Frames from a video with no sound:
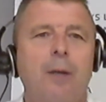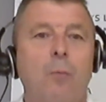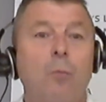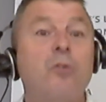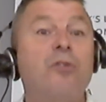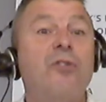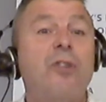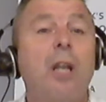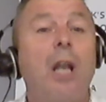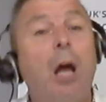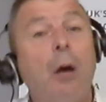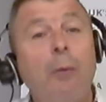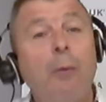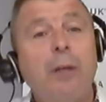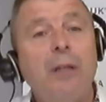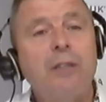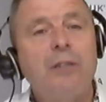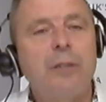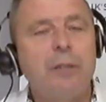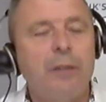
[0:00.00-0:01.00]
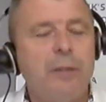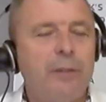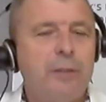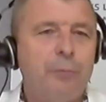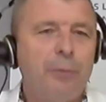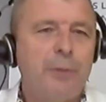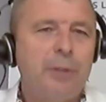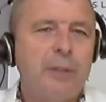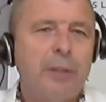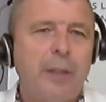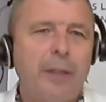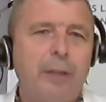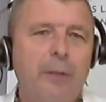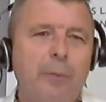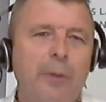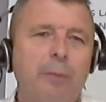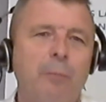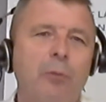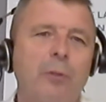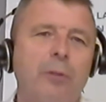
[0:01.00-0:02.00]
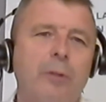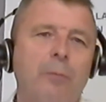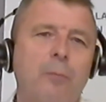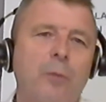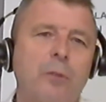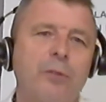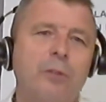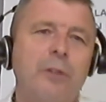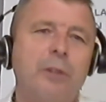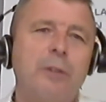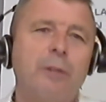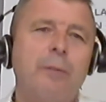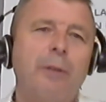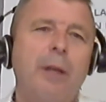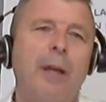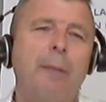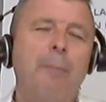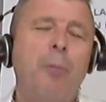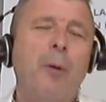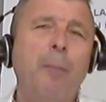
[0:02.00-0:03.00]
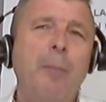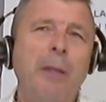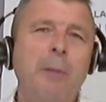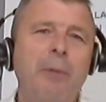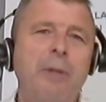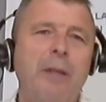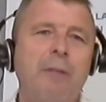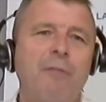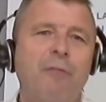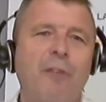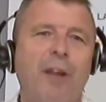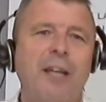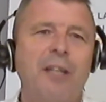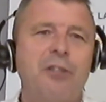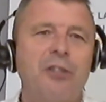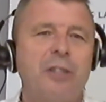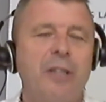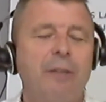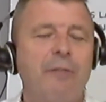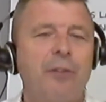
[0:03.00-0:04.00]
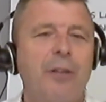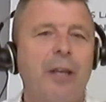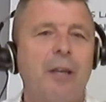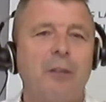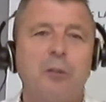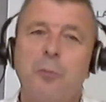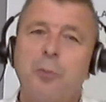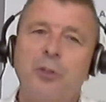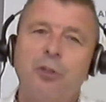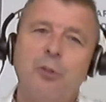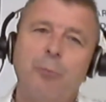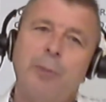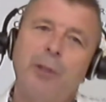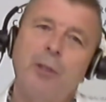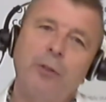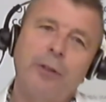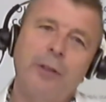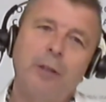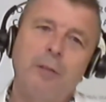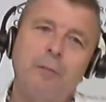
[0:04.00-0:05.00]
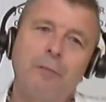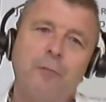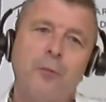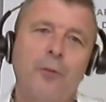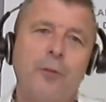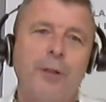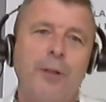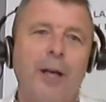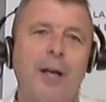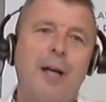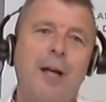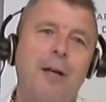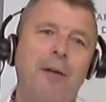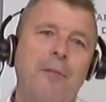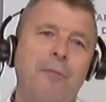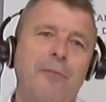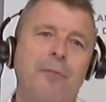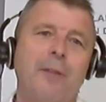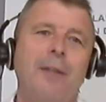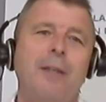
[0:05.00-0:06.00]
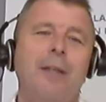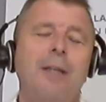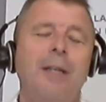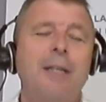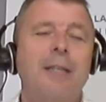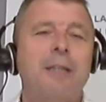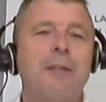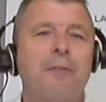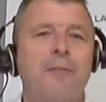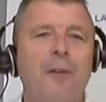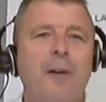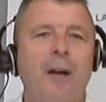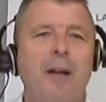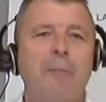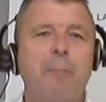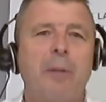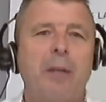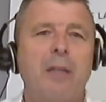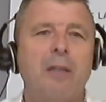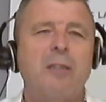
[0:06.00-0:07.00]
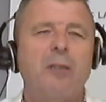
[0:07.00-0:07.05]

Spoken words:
was the lowest, should we say, that we would not wanted, and probably with inflation and everything else, we should be looking at 4.5 to 5 billion.